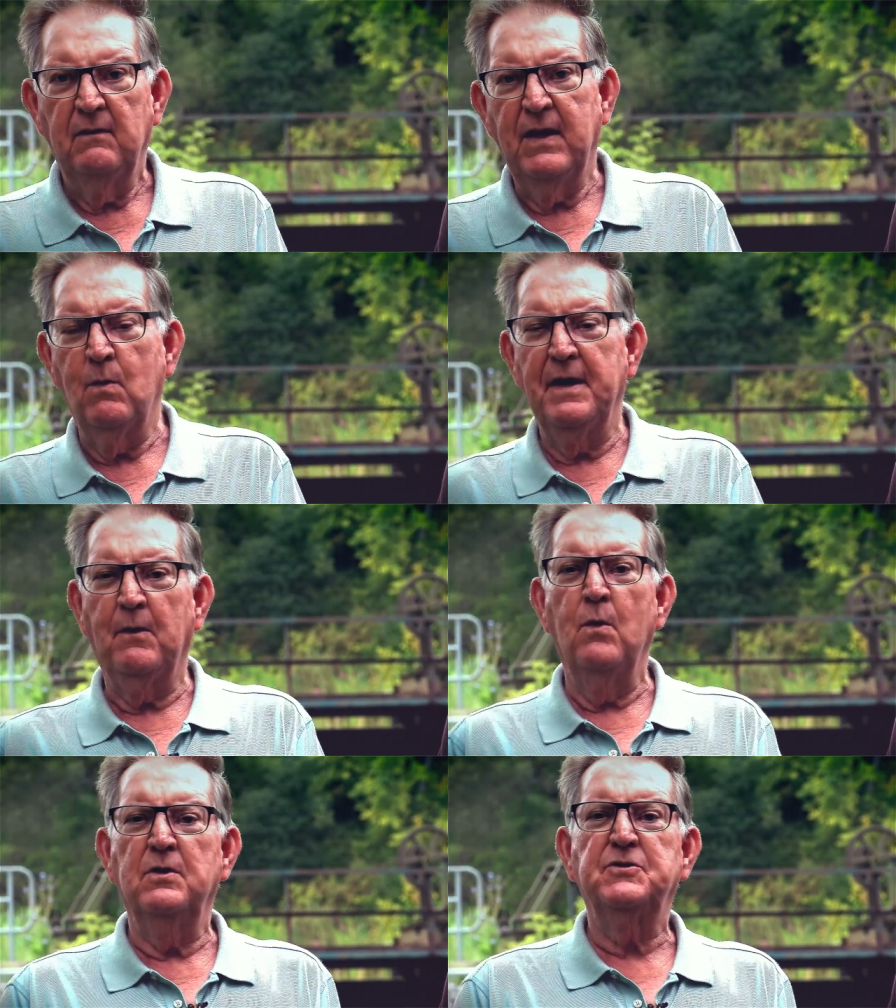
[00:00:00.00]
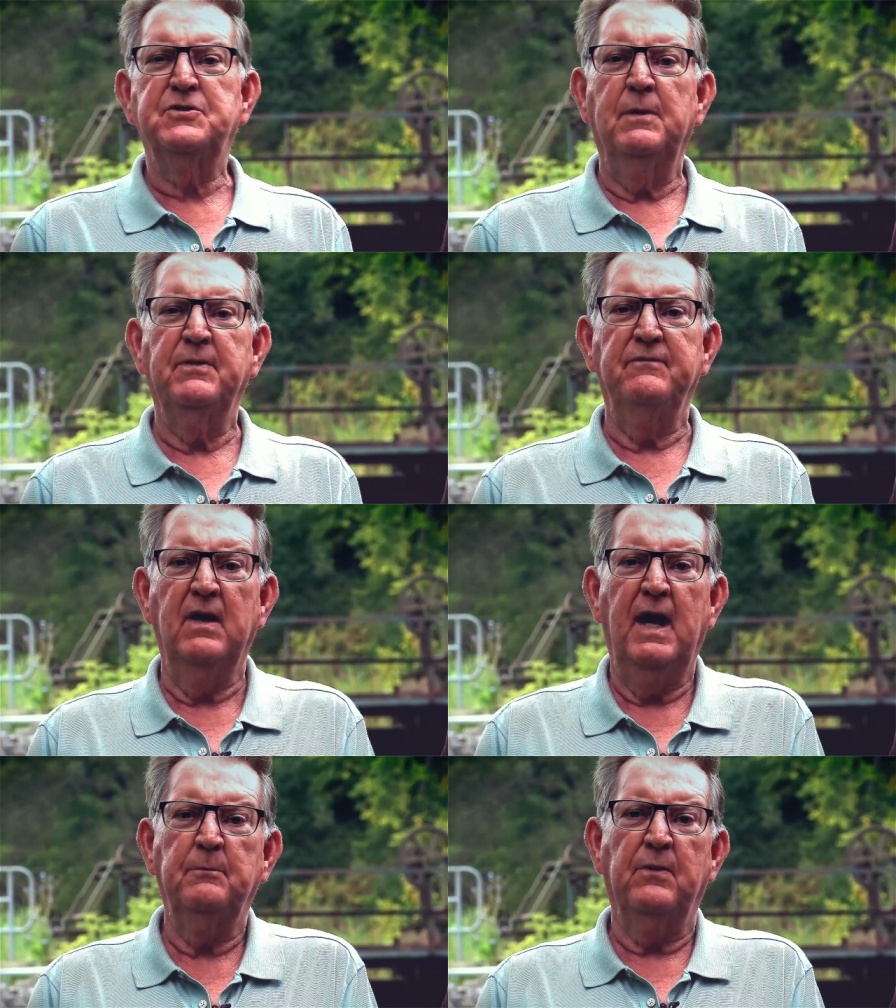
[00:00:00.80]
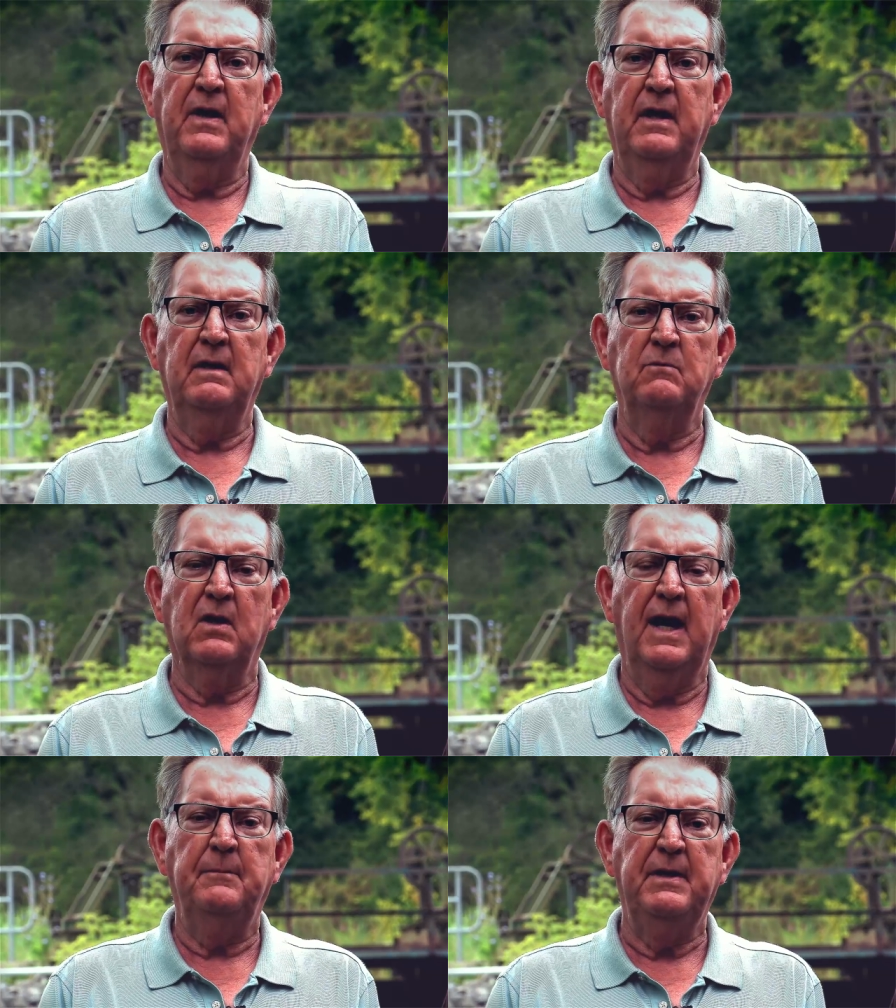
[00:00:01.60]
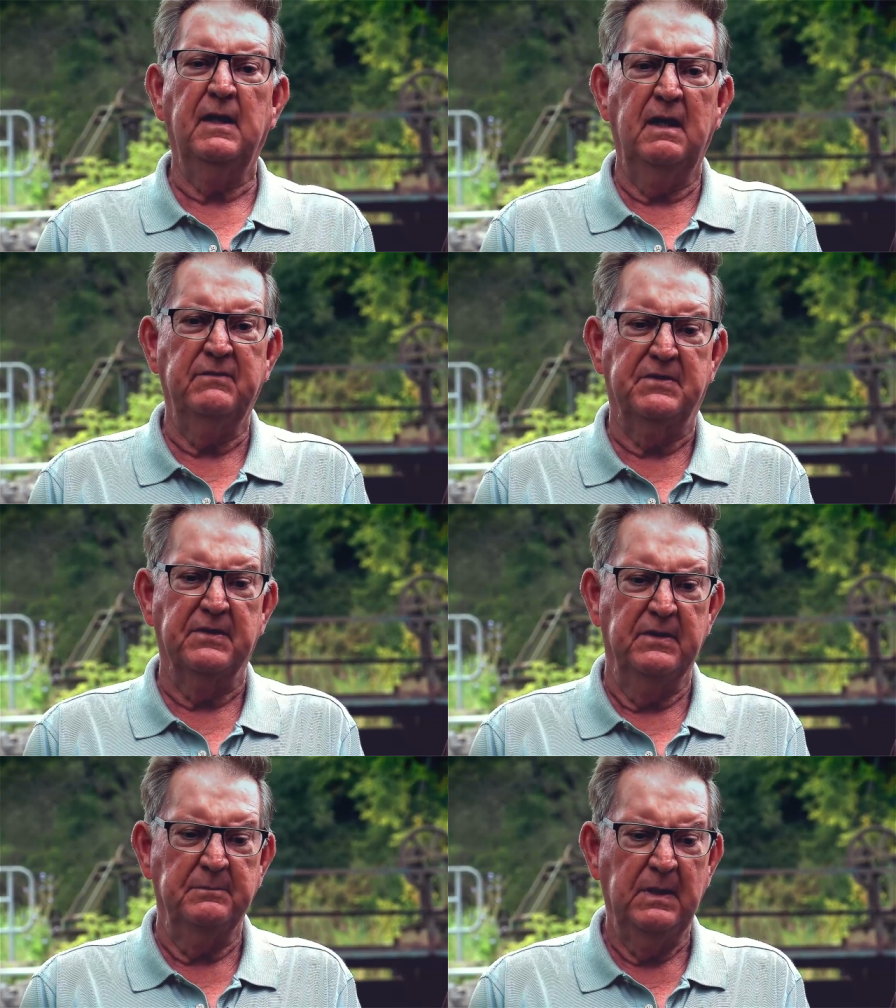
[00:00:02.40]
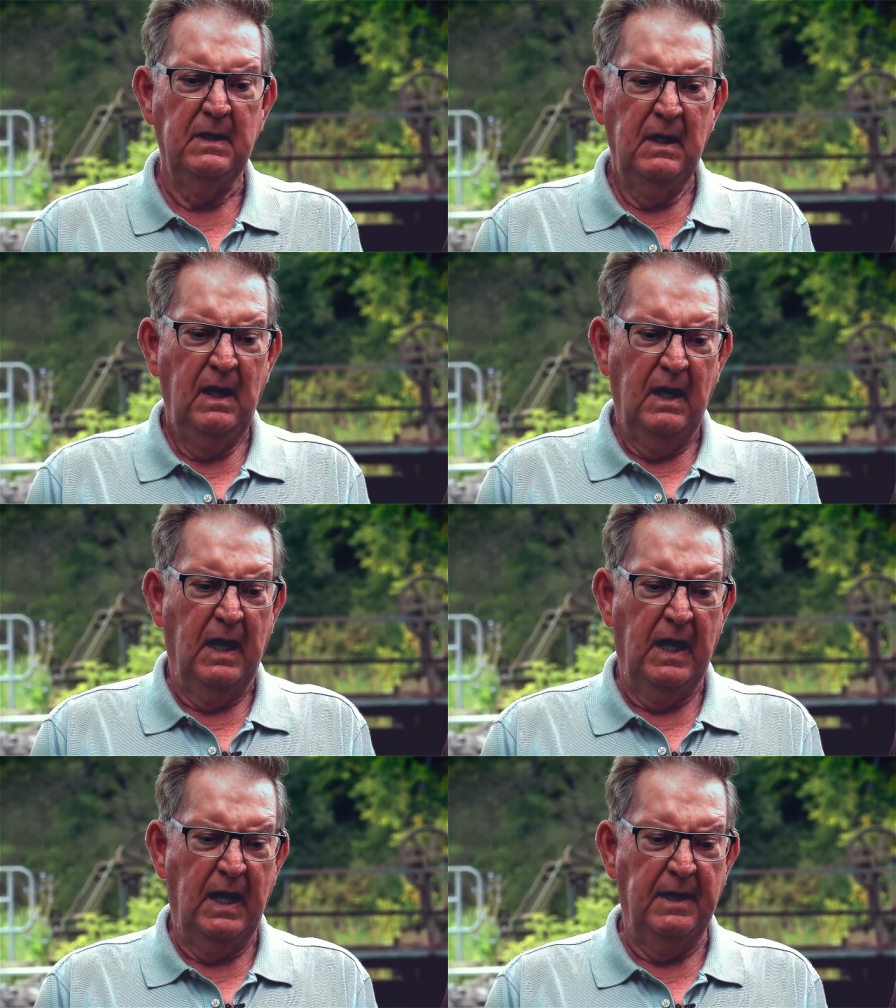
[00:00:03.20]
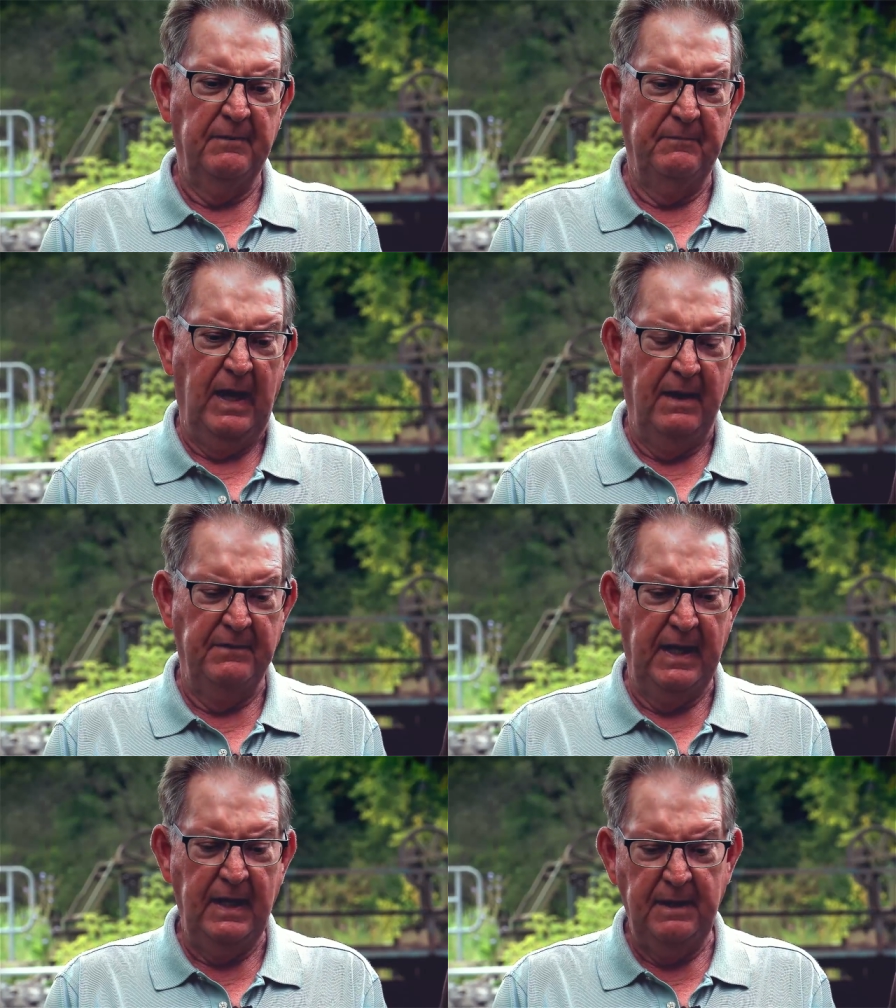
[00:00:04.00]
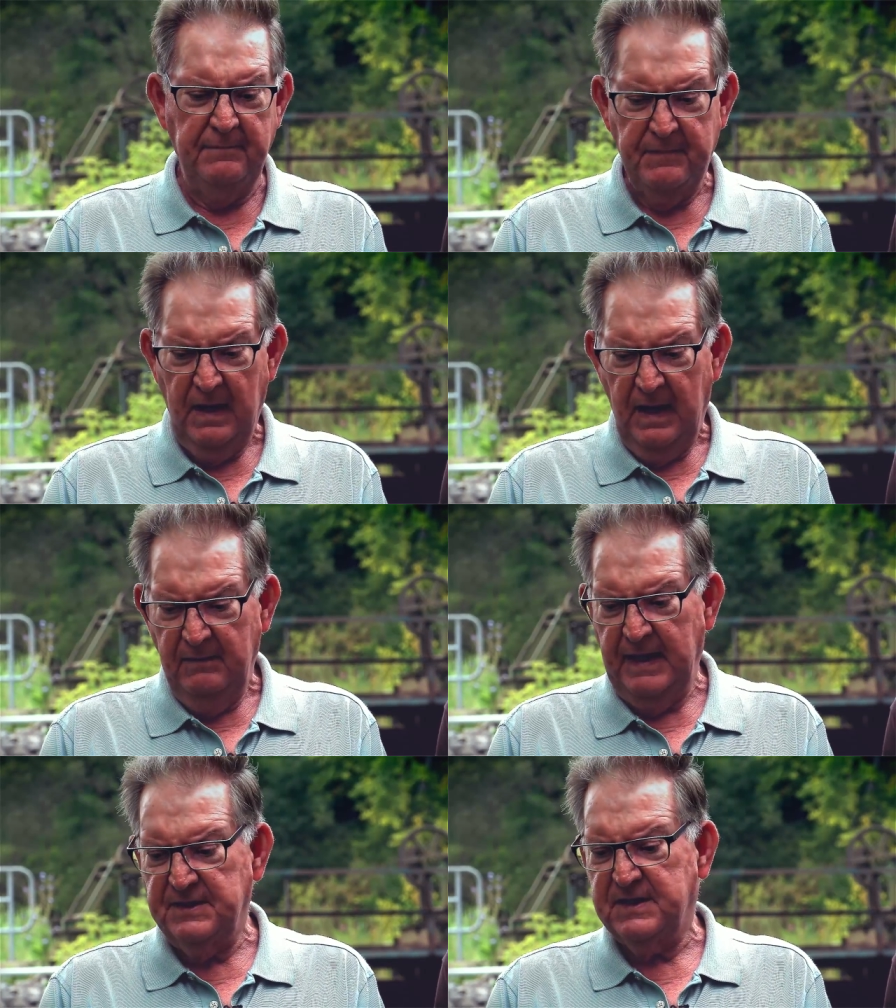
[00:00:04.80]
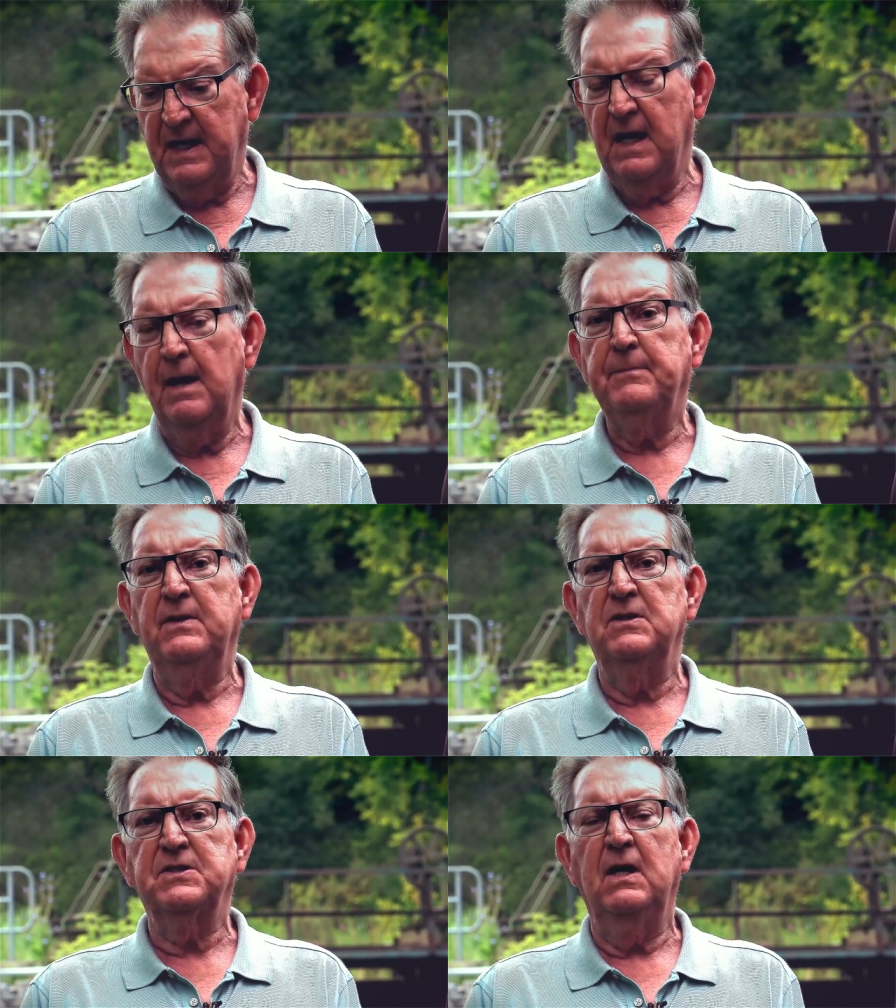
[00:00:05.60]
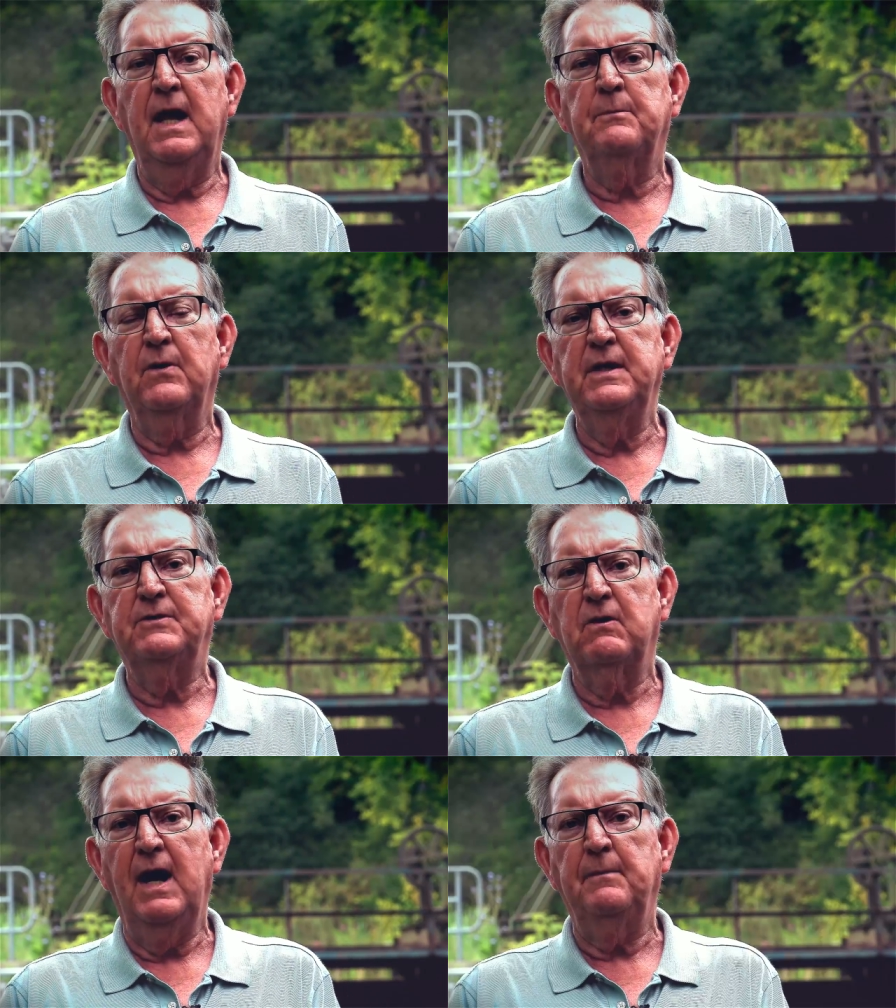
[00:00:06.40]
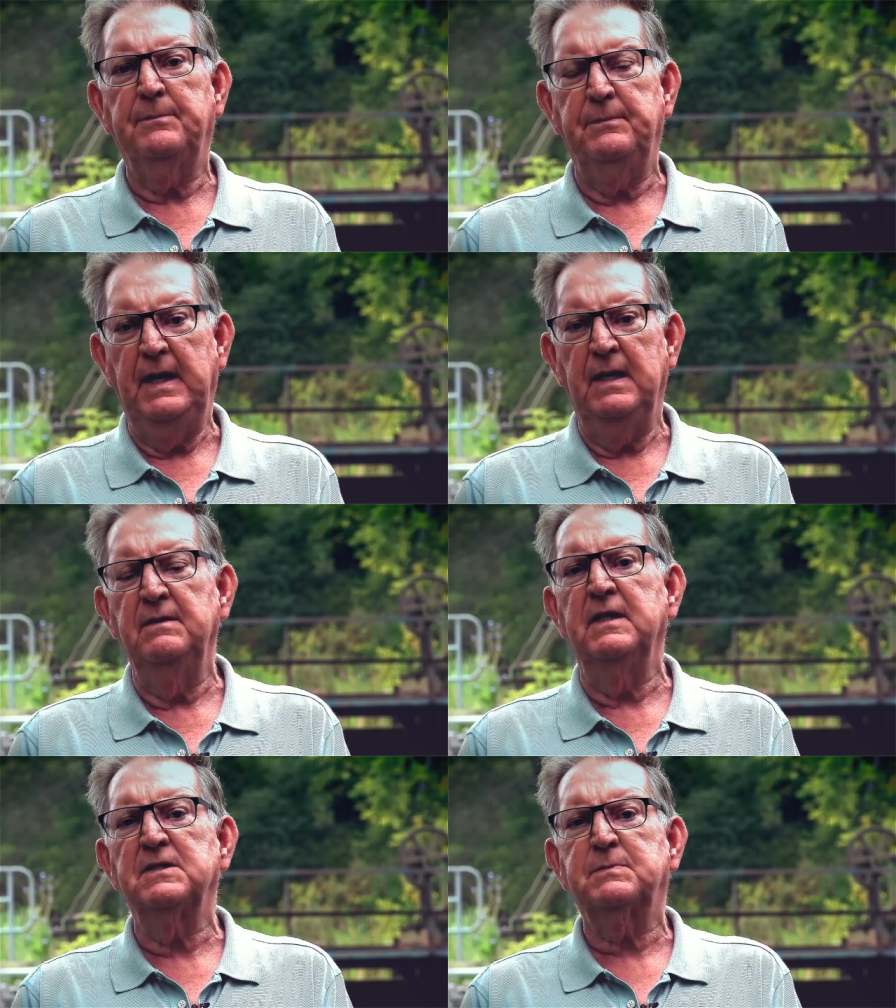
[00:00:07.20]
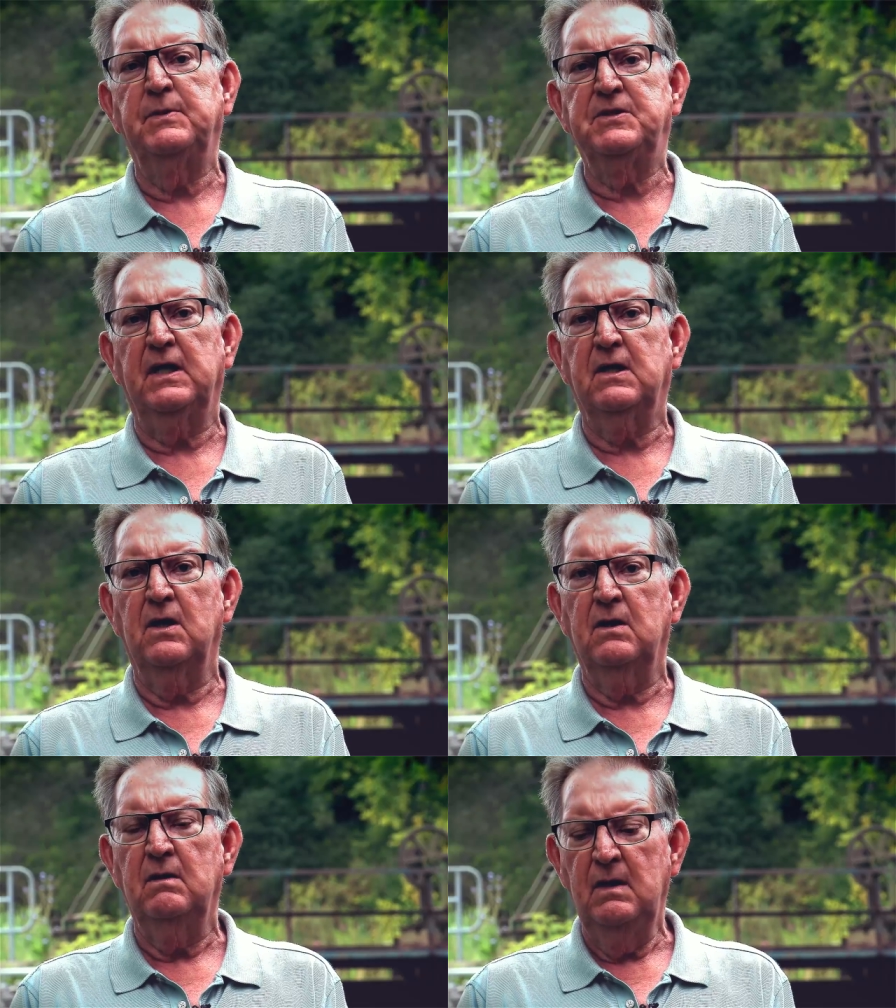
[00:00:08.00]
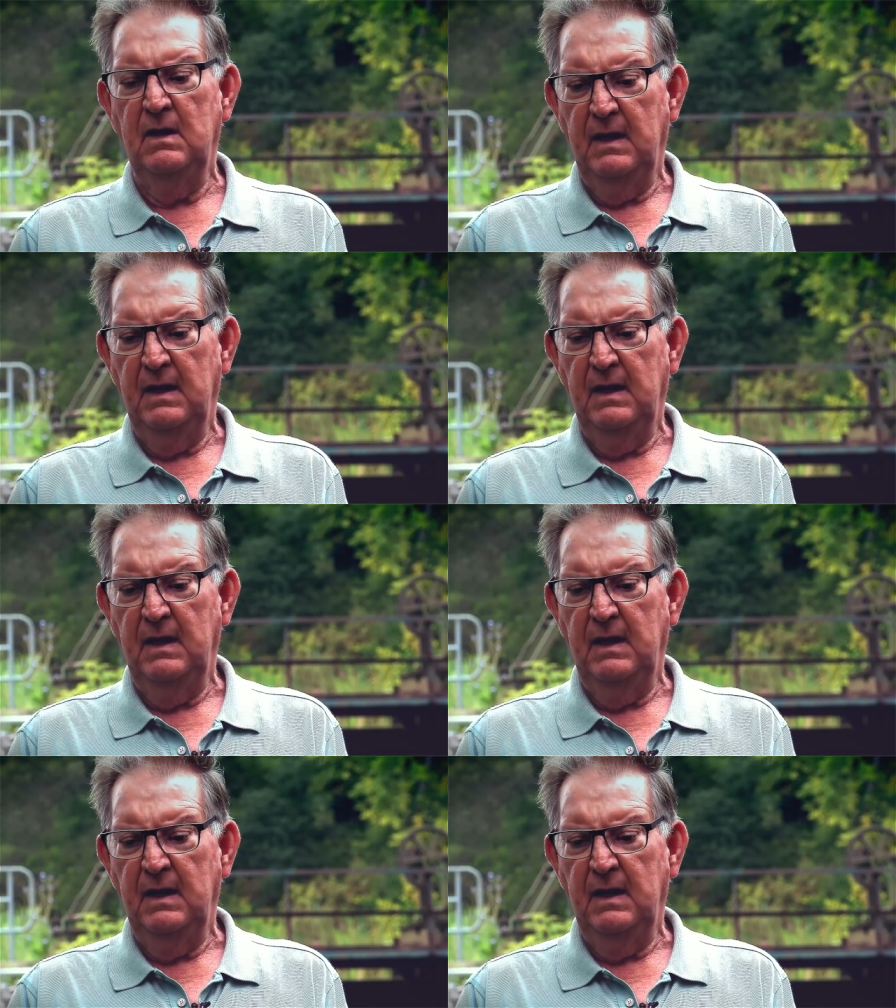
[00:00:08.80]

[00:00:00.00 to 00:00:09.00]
They want ownership of the lamprey, and we're happy to give it to them. And they set up, and there's a lamprey trap in this particular